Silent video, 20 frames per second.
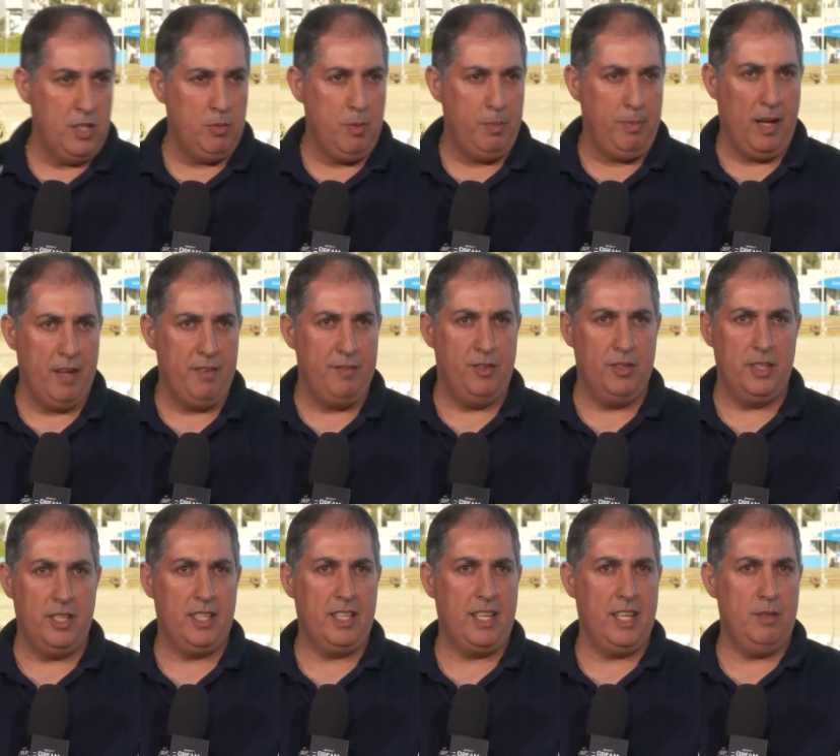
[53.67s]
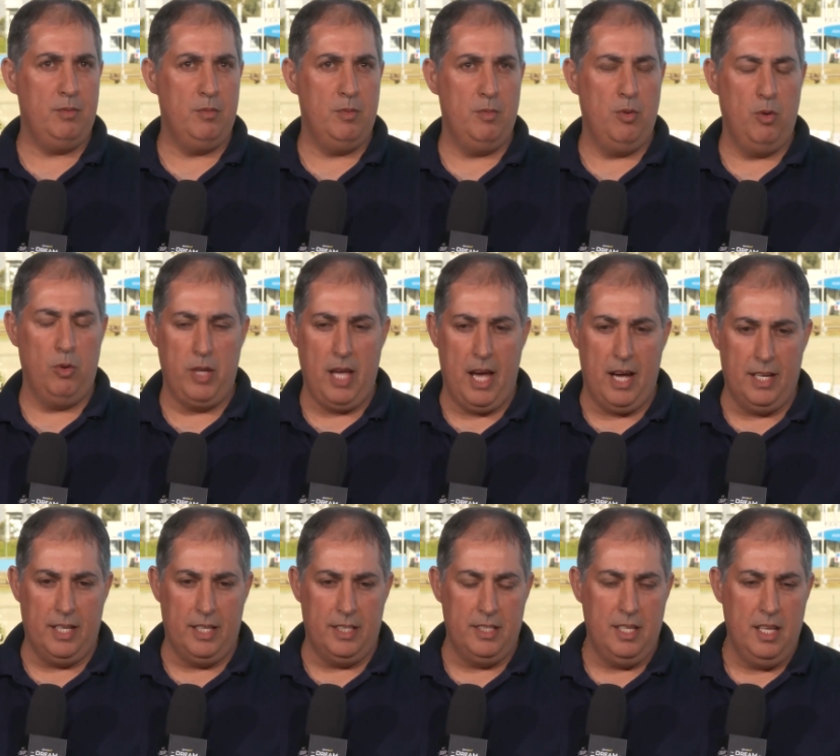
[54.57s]
We played footy together when we were young,
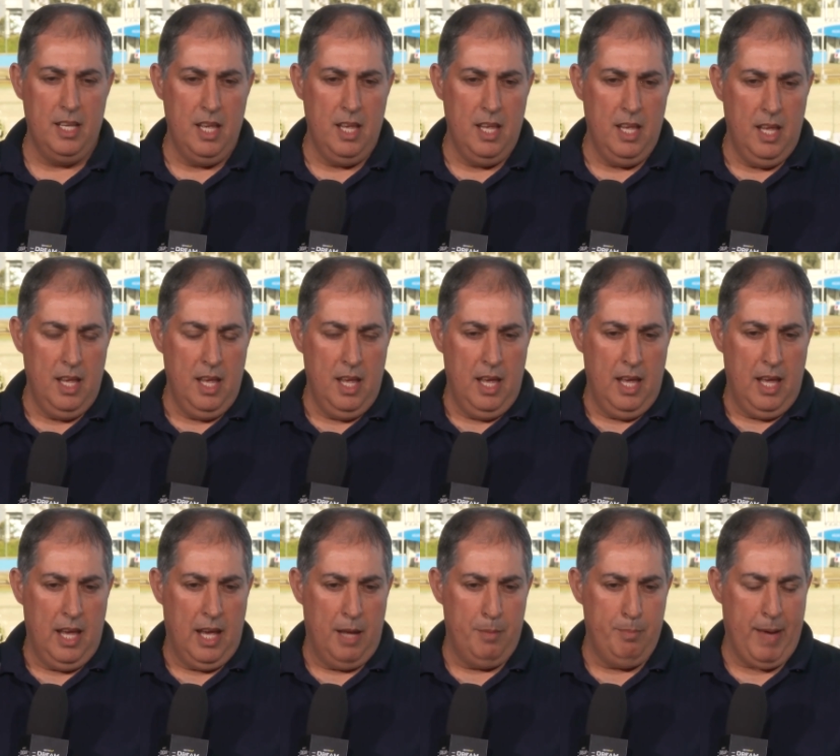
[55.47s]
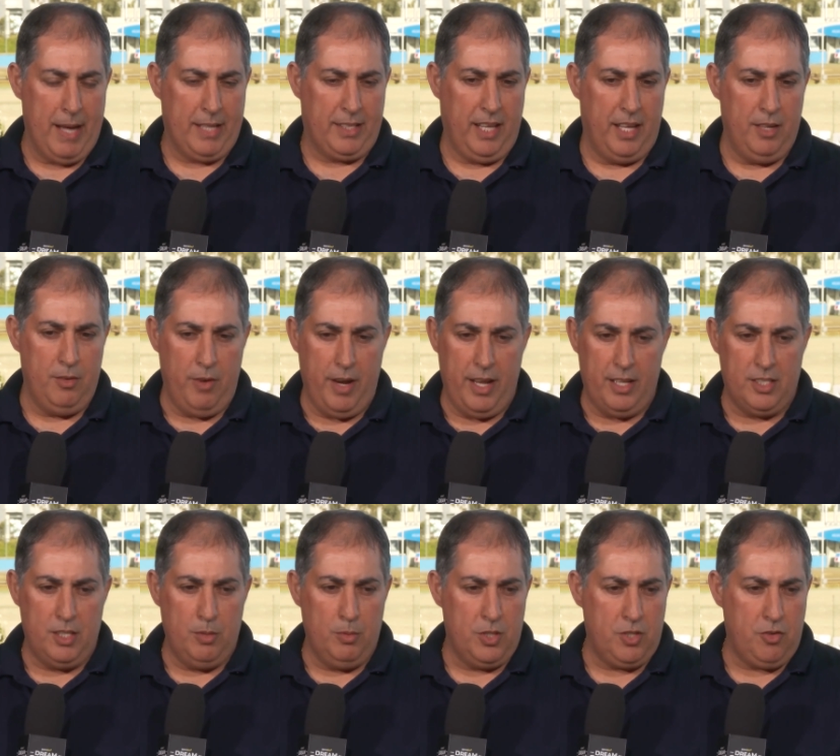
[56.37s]
and and back then rounds
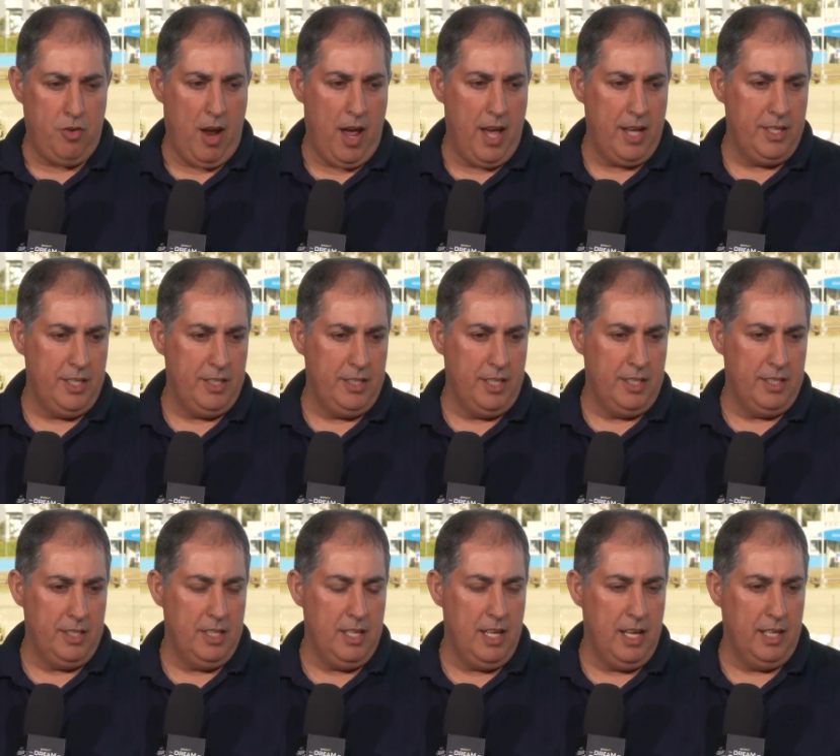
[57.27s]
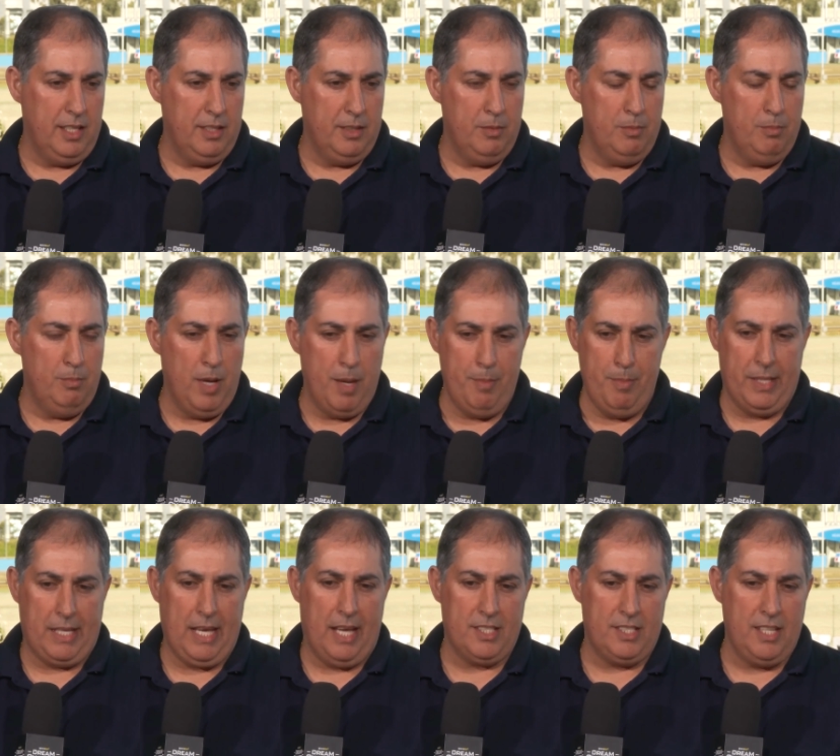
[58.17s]
he was training and, and me and my
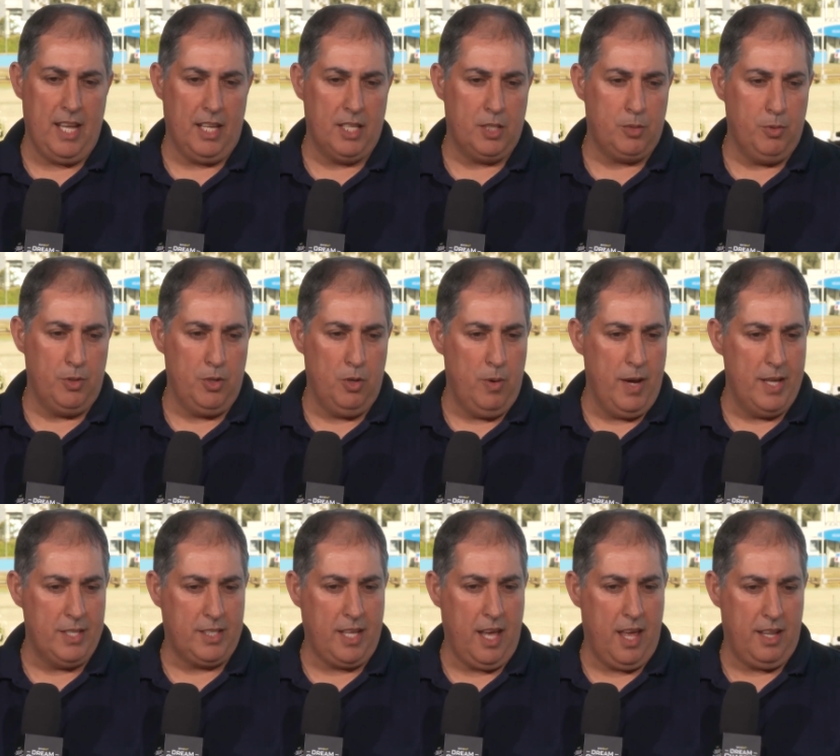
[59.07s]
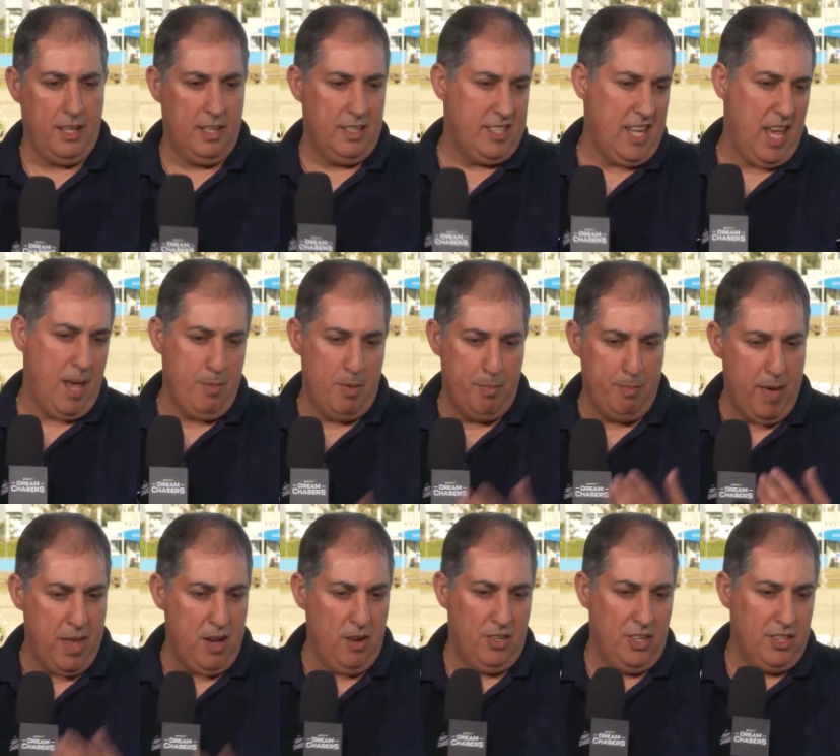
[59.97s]
cousin Alex would always go to the tab and
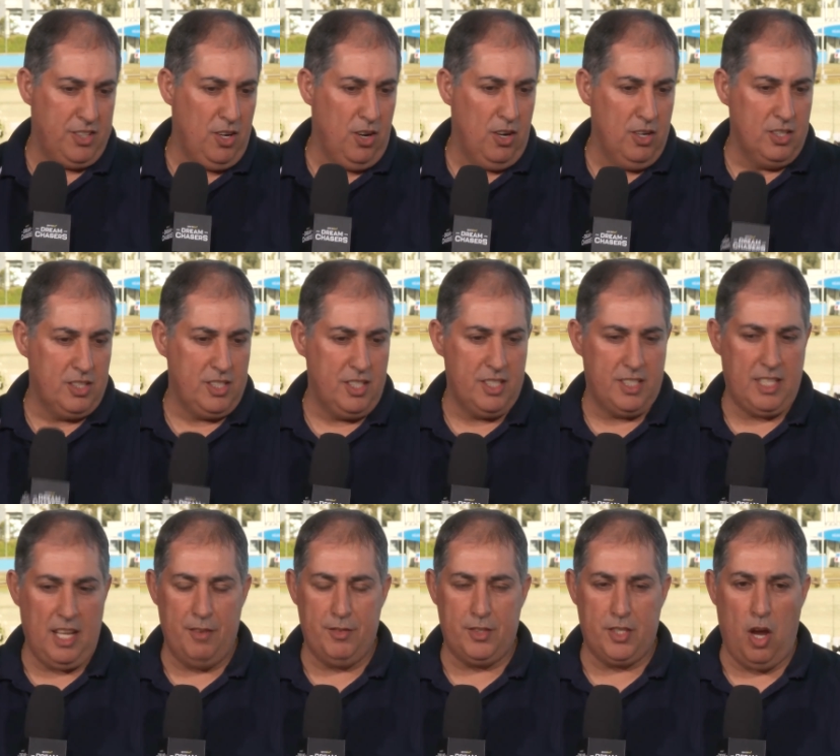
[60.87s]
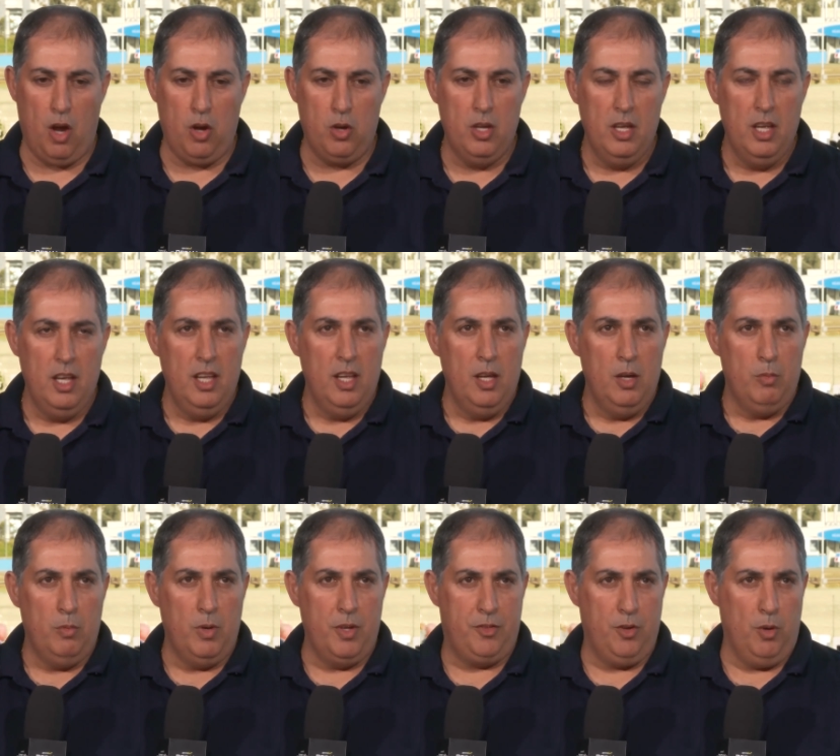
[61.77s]
bet on the dogs and stuff so
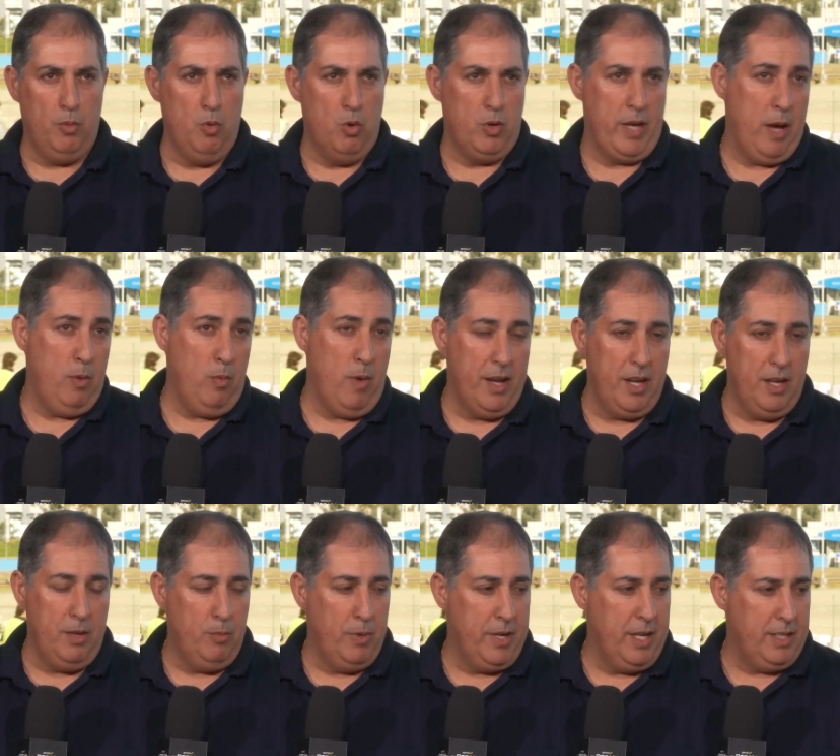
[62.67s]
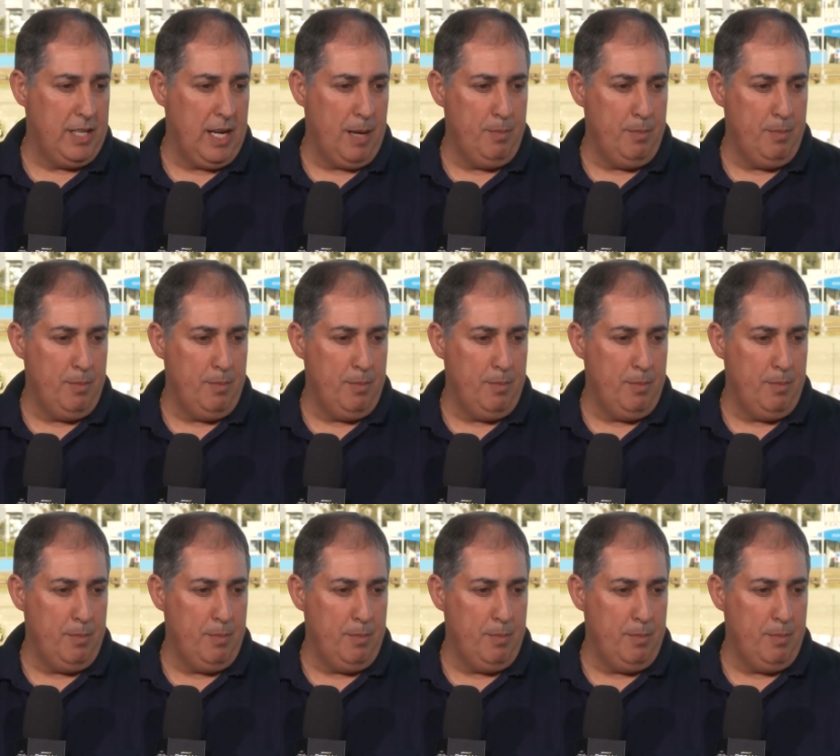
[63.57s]
we thought we'll get one and we ended up